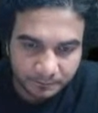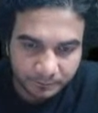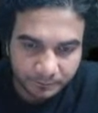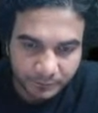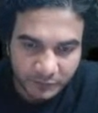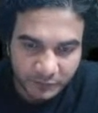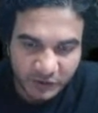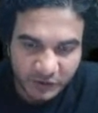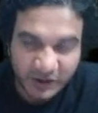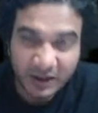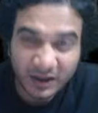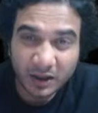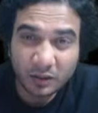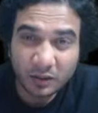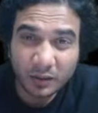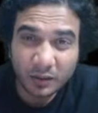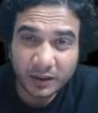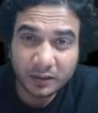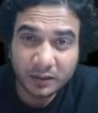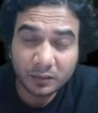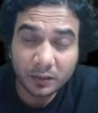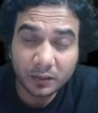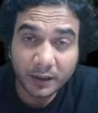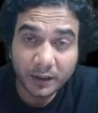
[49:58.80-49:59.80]
See, how can
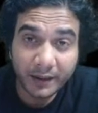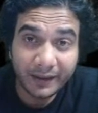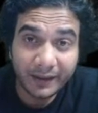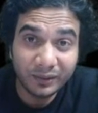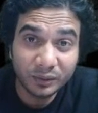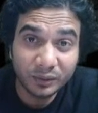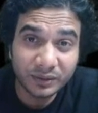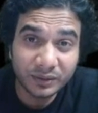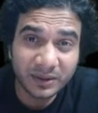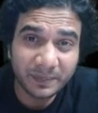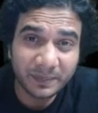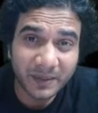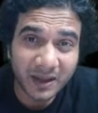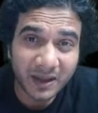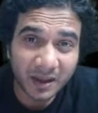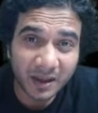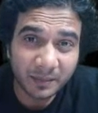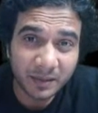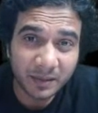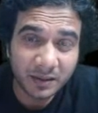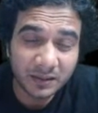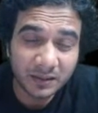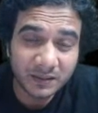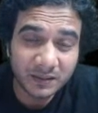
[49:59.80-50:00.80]
you reduce the
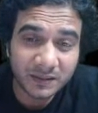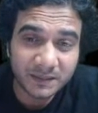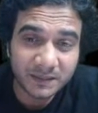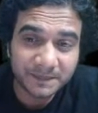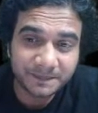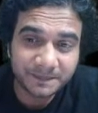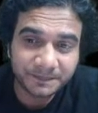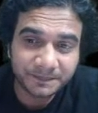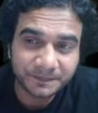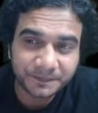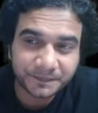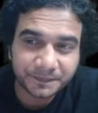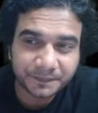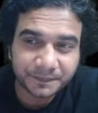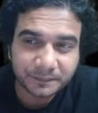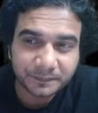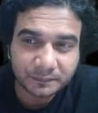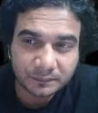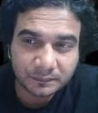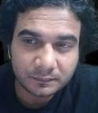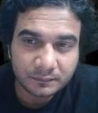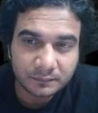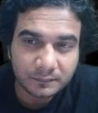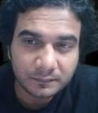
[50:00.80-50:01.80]
parameters?
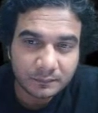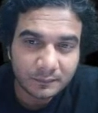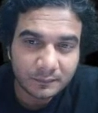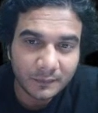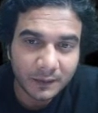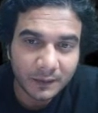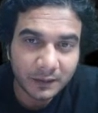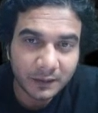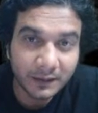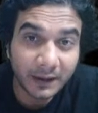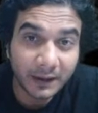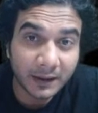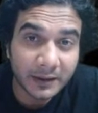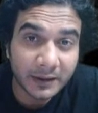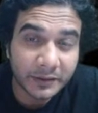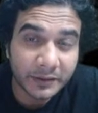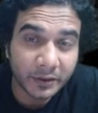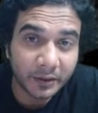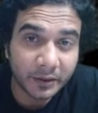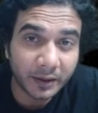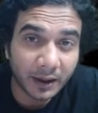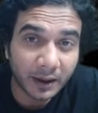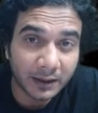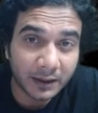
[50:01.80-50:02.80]
That is your
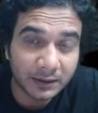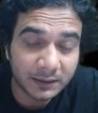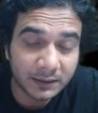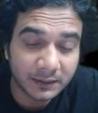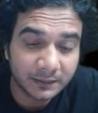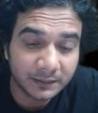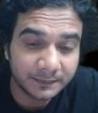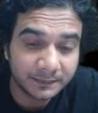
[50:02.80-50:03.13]
task.